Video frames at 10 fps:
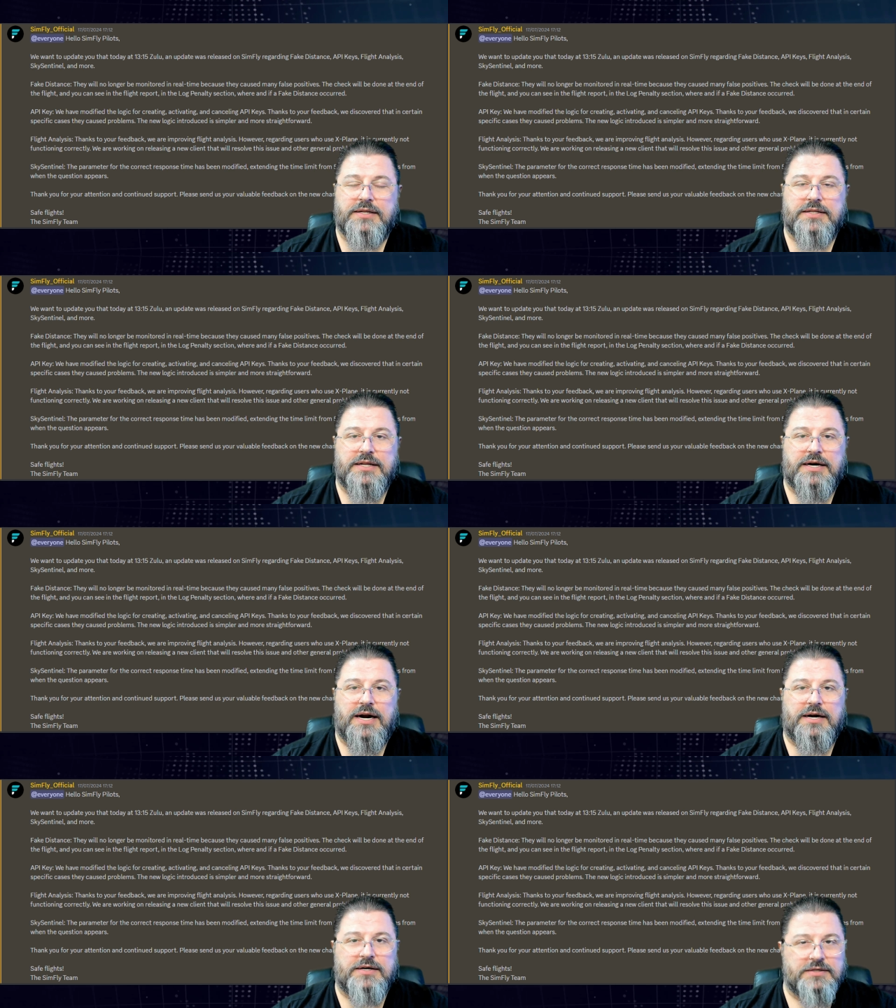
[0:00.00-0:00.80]
there
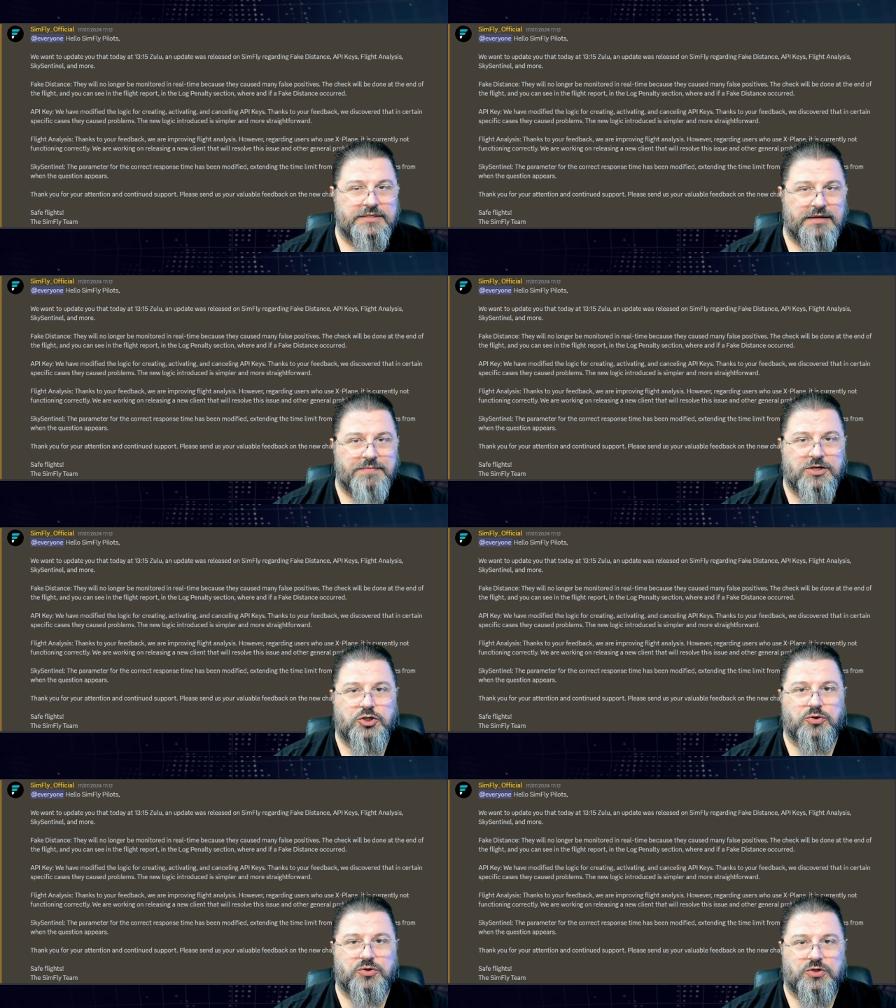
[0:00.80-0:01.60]
are some
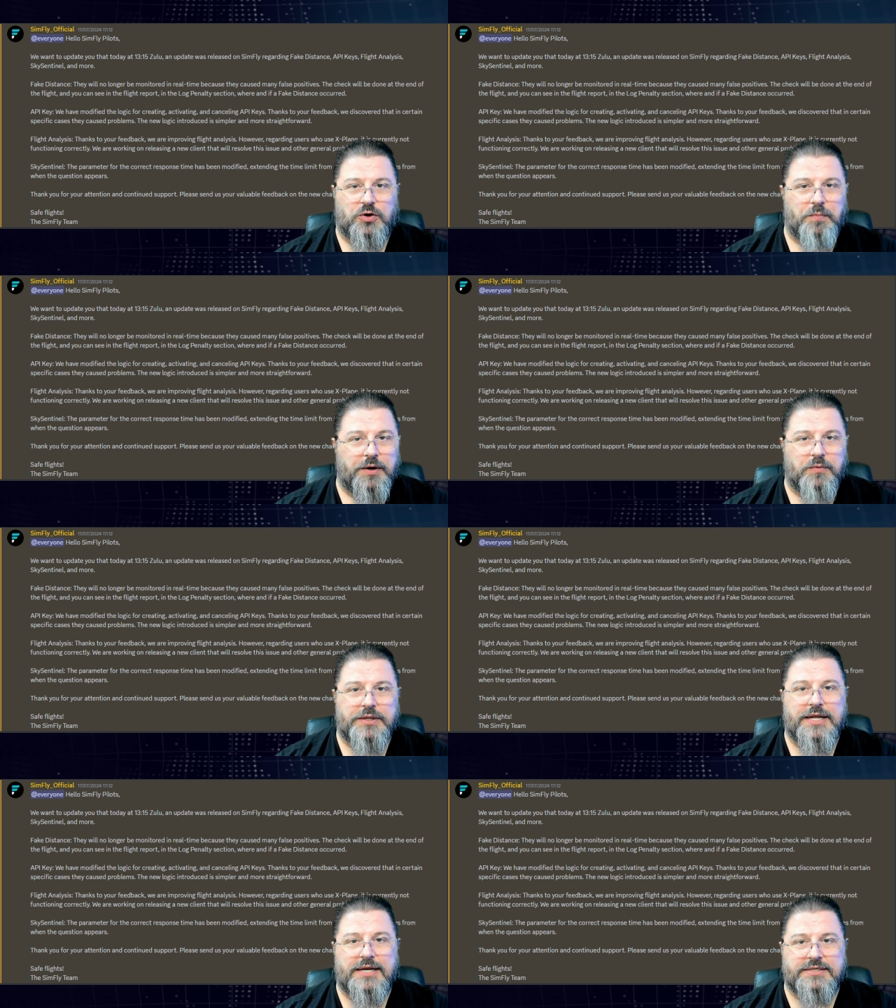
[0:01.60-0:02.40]
issues, so bear with
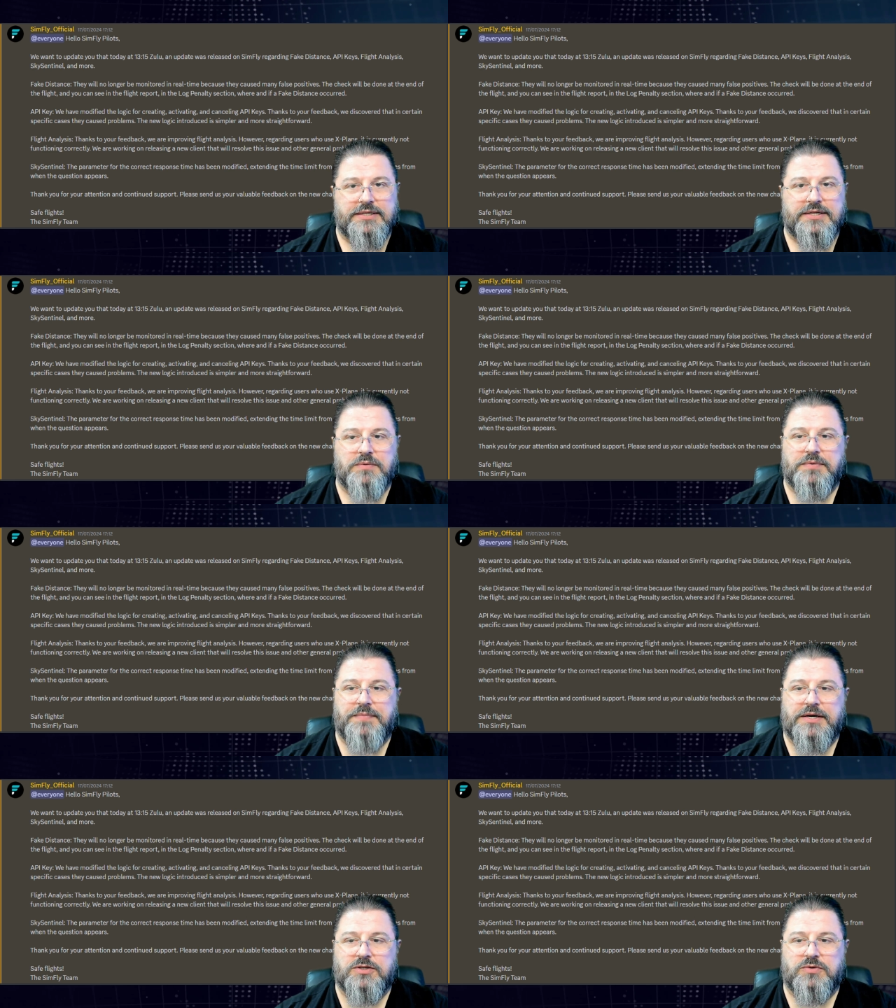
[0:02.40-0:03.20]
us until we
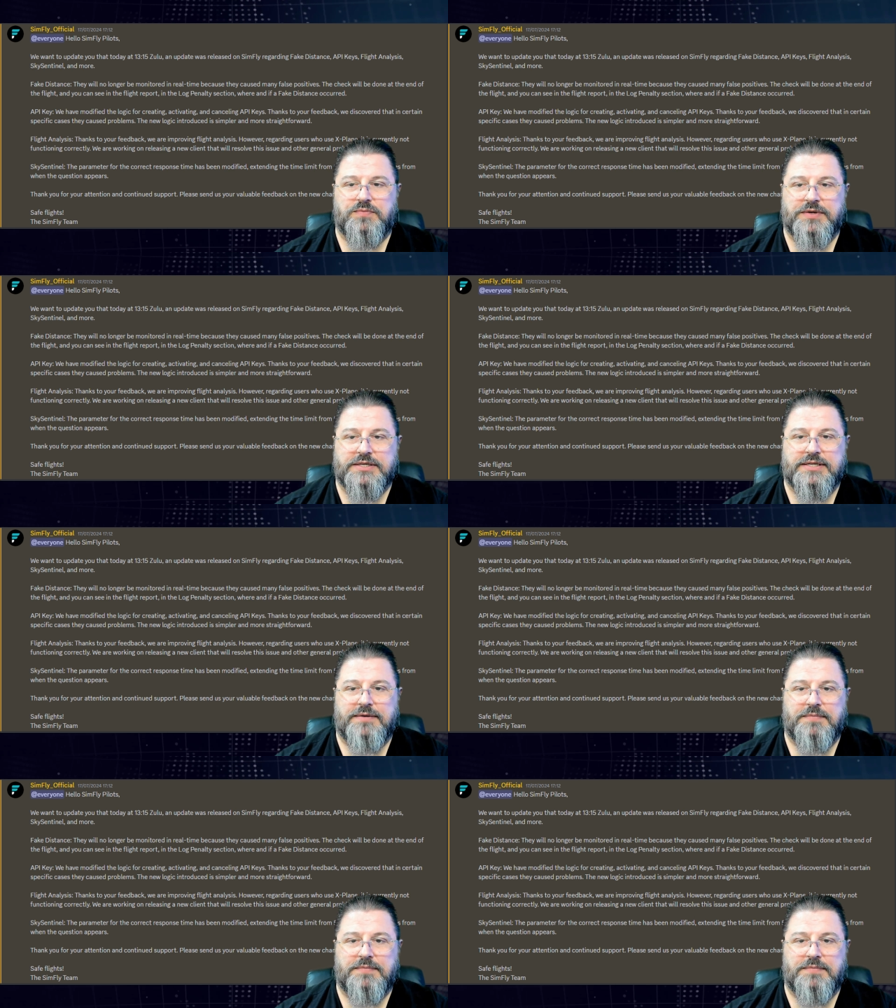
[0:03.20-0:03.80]
manage to fix them.